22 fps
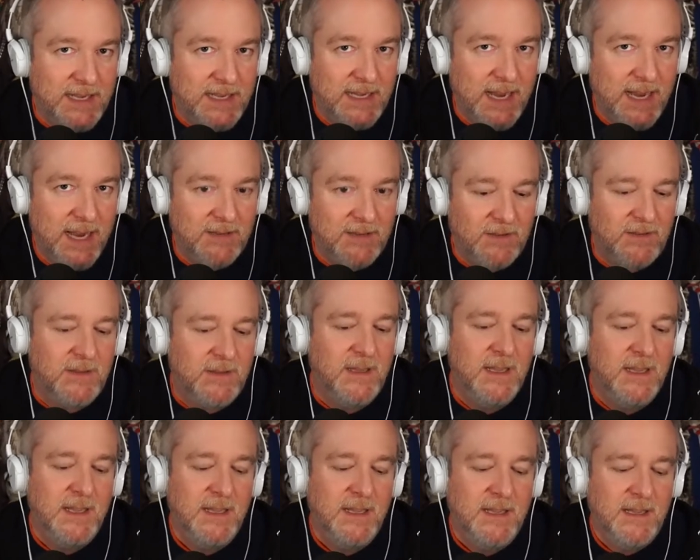as they can handle.
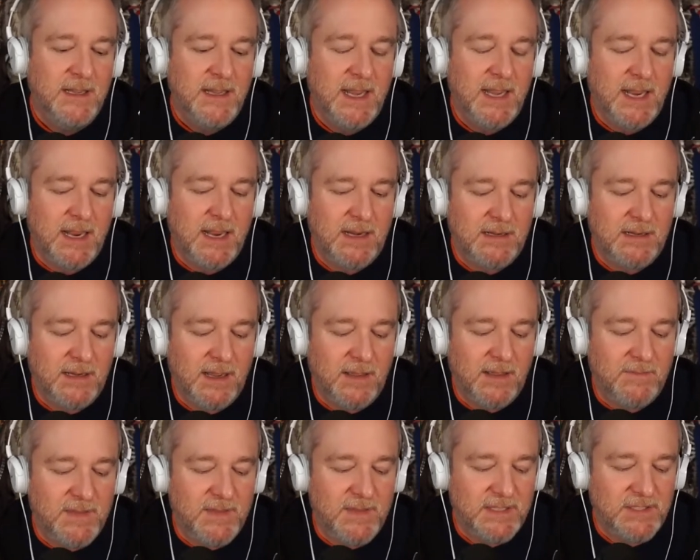And
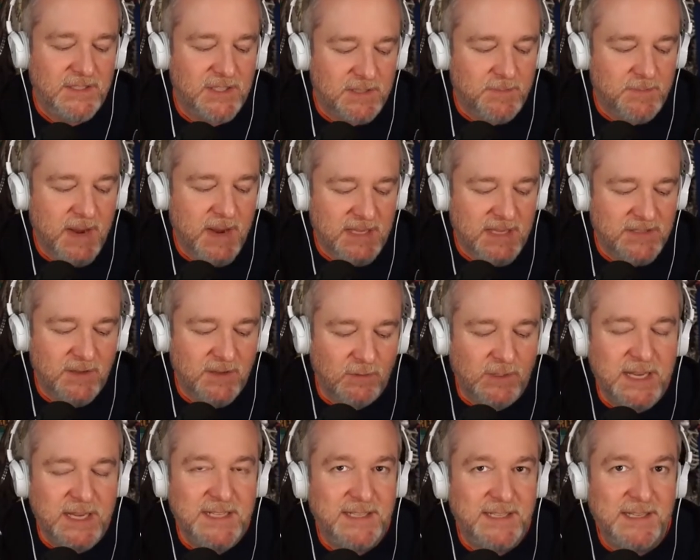uh, this just means they're
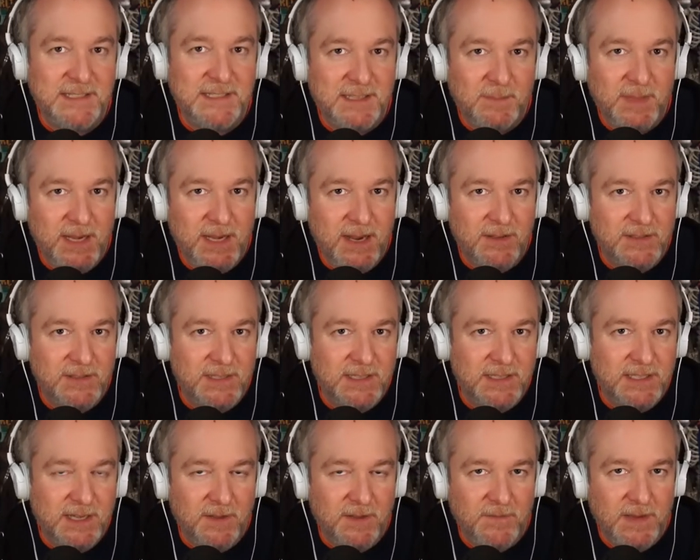leasing somebody
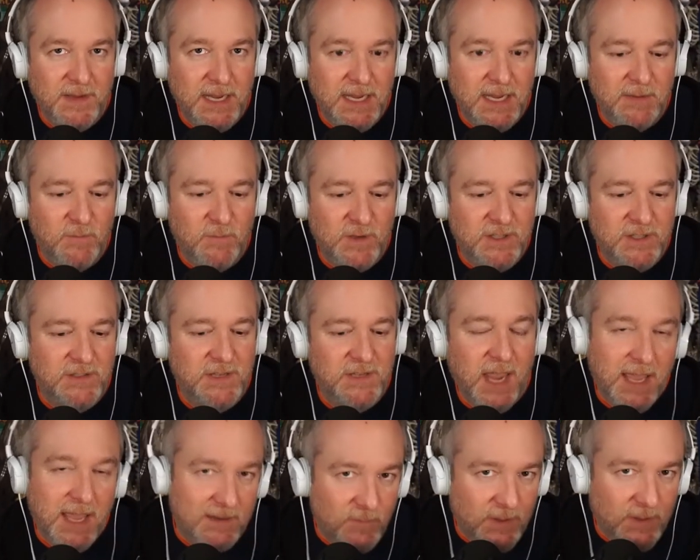else's stuff again, which is
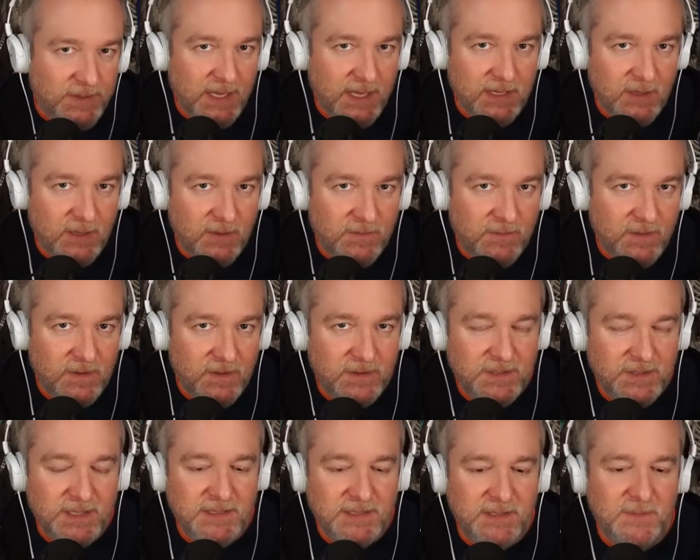kind of what they do for
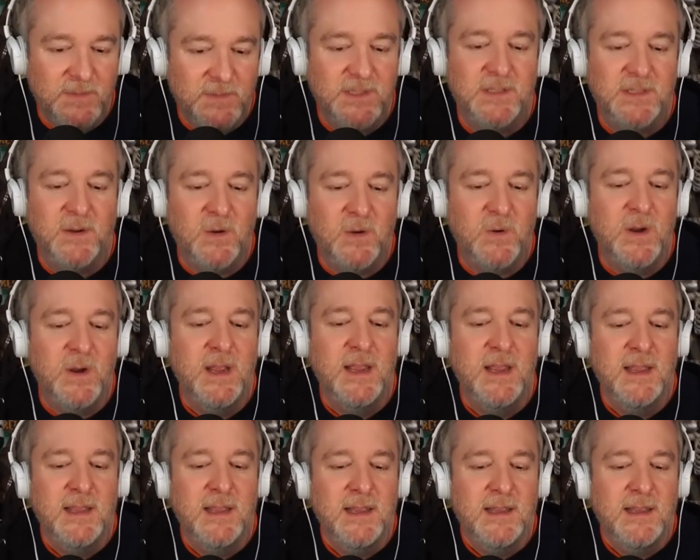their systems. So,
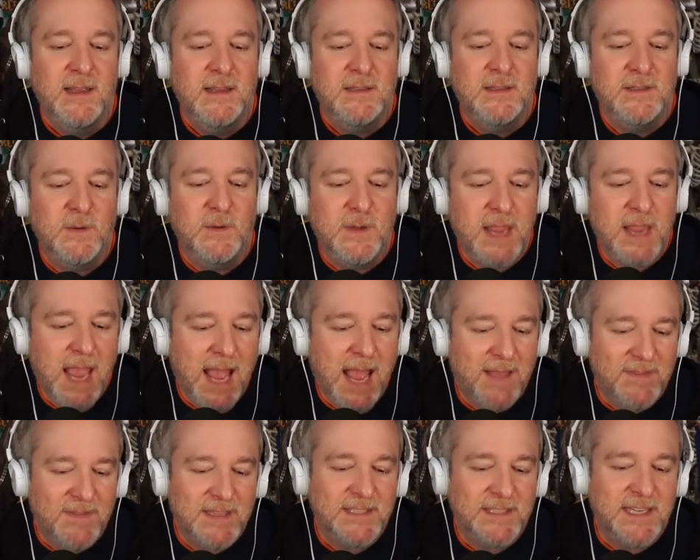so
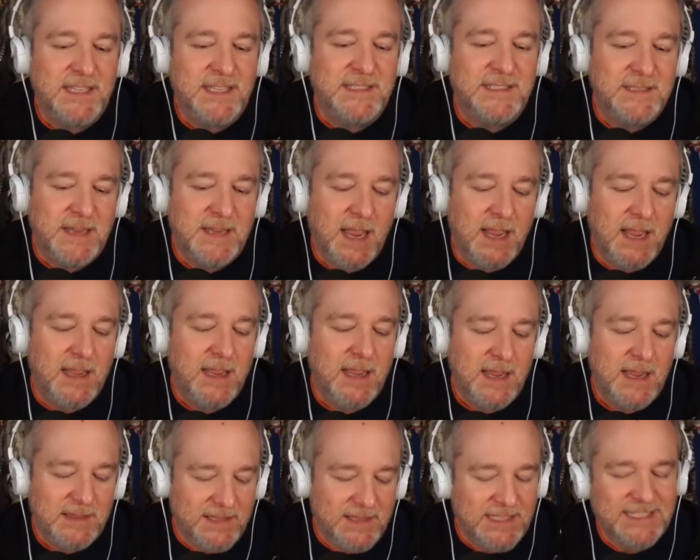yeah, this is
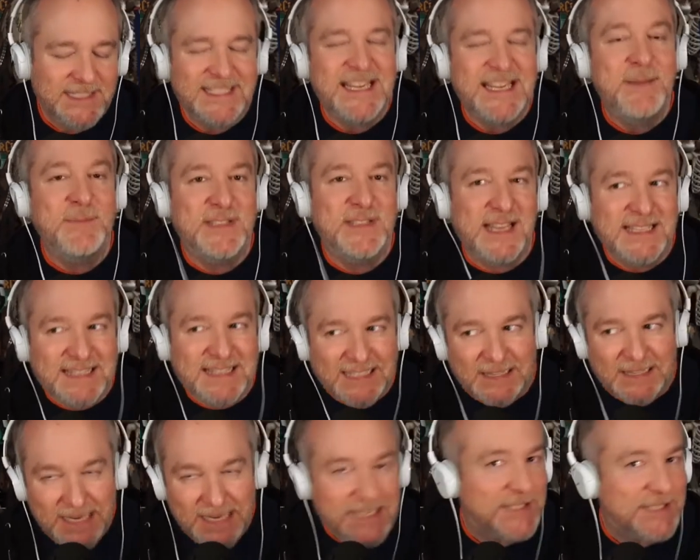this seems like the
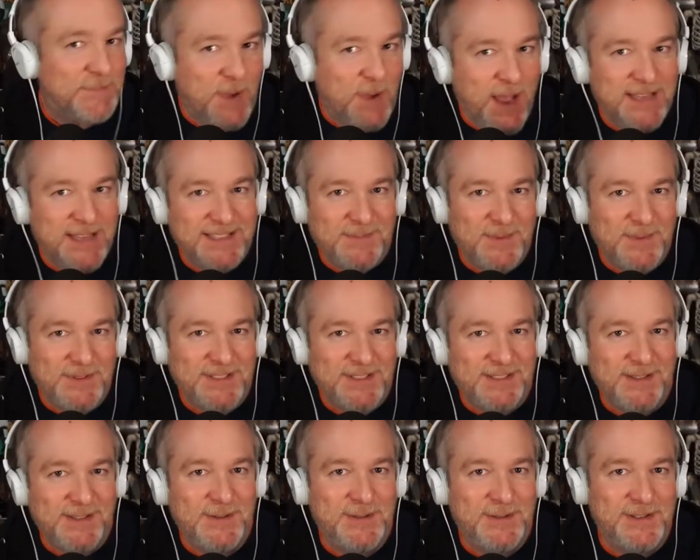least possible
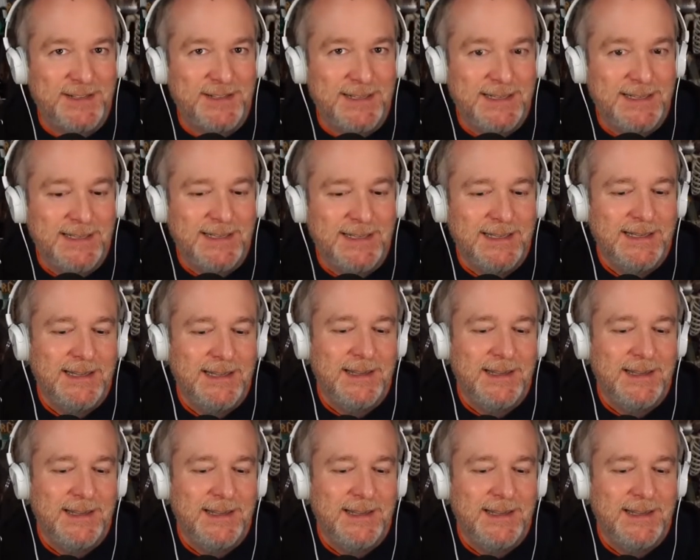solution,